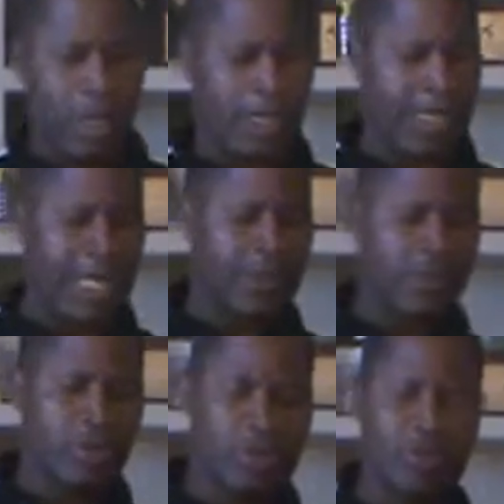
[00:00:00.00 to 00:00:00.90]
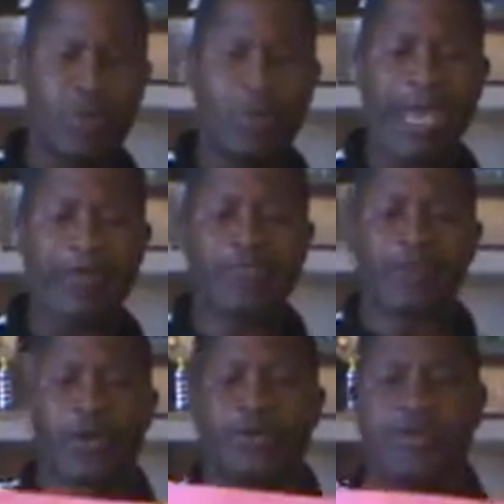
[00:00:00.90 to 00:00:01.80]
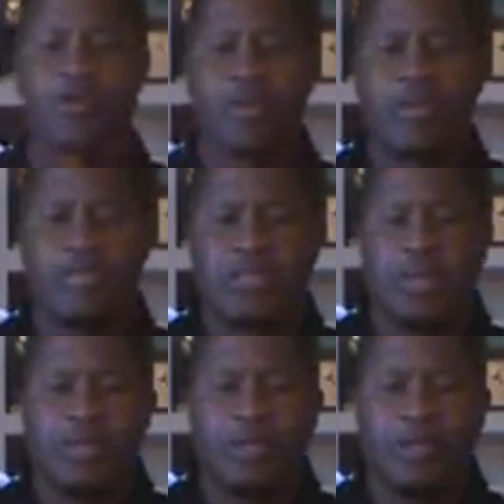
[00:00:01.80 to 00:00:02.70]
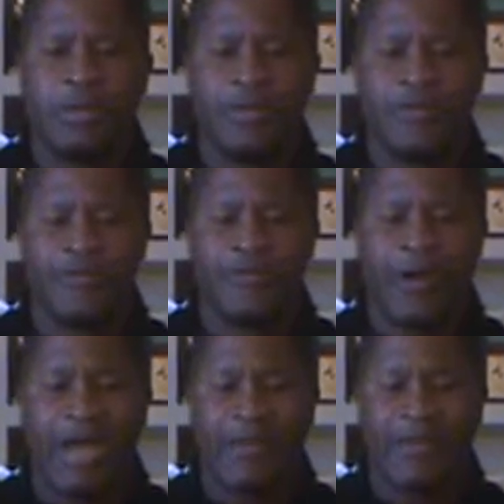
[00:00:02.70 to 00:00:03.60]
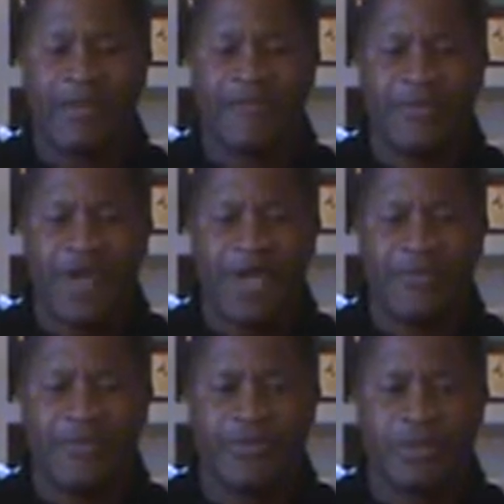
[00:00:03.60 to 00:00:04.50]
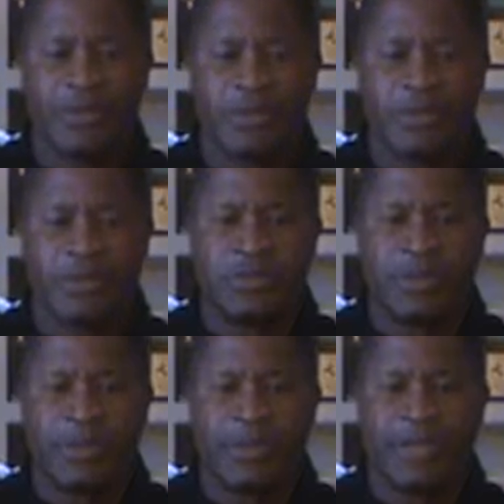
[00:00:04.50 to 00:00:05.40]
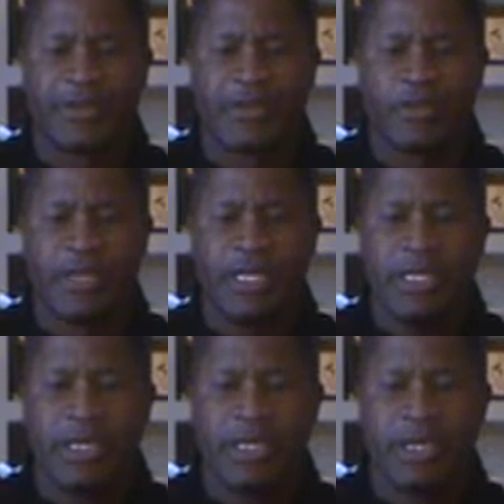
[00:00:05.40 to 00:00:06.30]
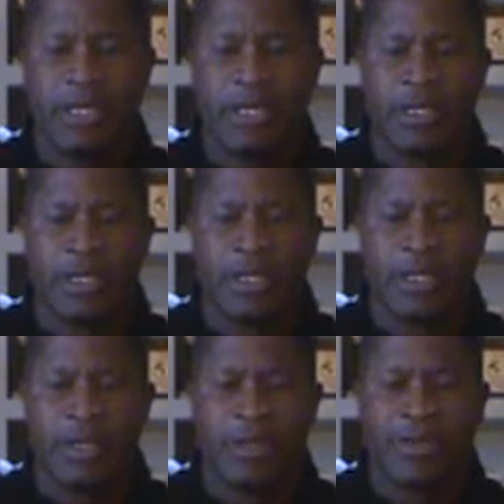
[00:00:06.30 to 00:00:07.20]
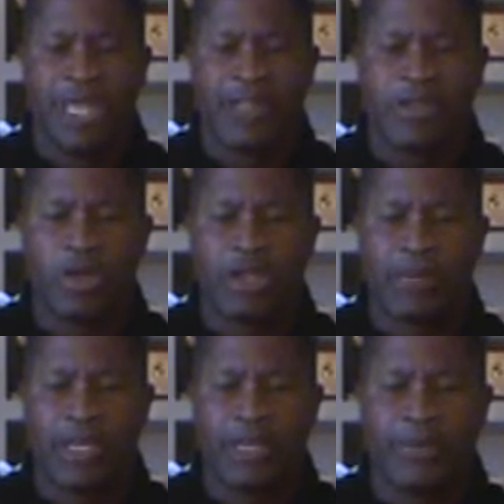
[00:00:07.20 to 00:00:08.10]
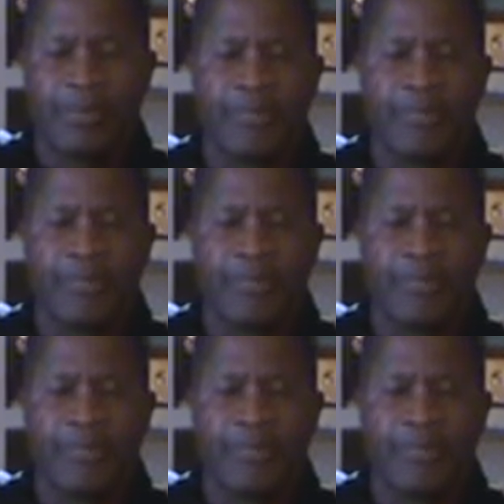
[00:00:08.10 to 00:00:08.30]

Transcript: Again, do the bracket first. 5 plus 5 plus 3. The answer is going to be